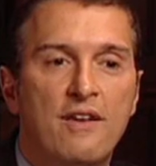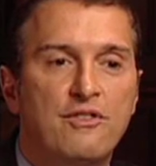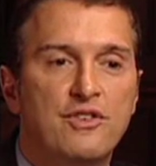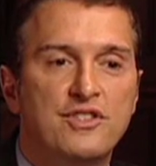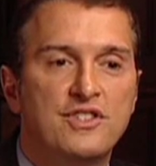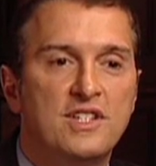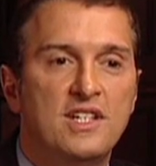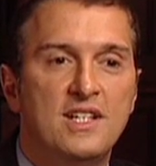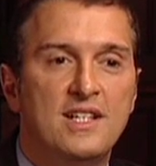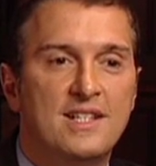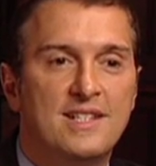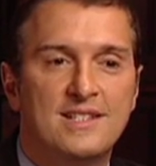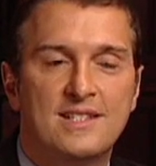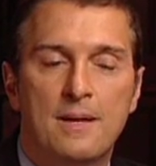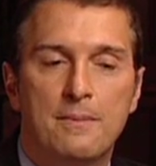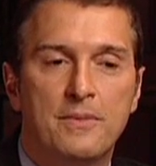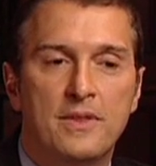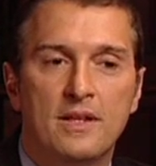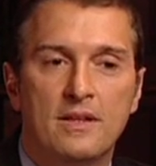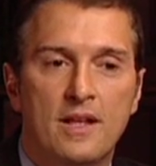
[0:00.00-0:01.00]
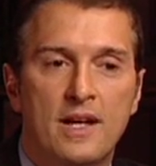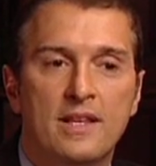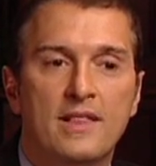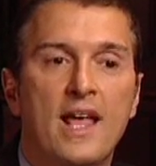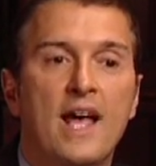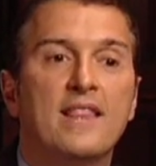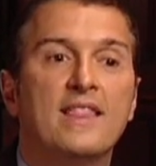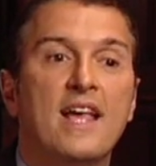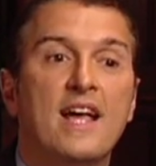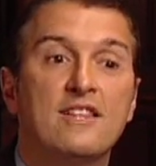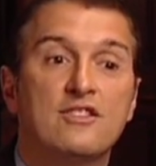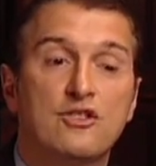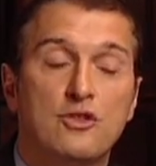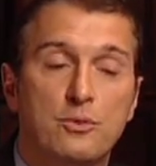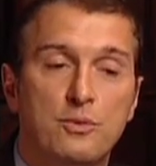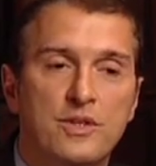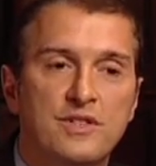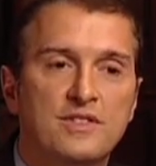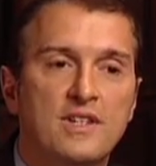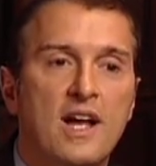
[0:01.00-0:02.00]
ever seen something like that. That's the
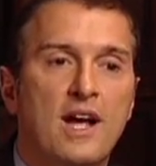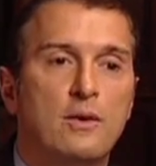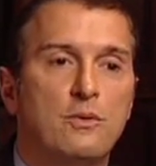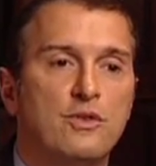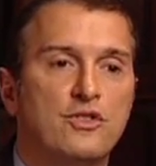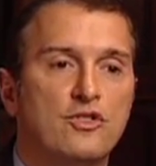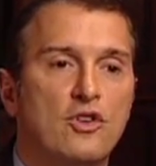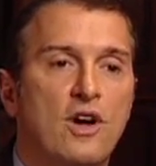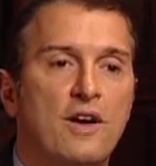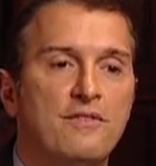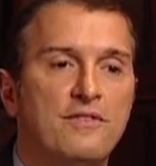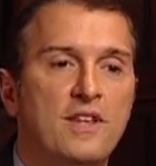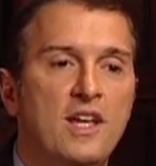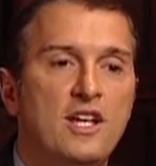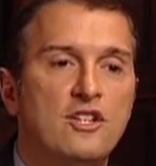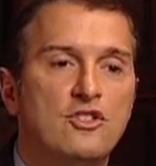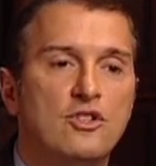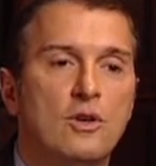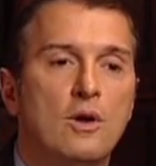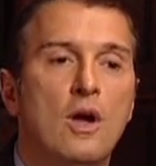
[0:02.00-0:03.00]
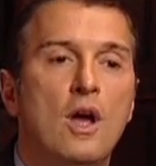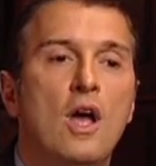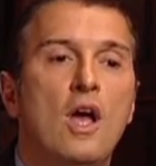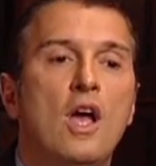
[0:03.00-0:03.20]
risk-on, risk-off nature.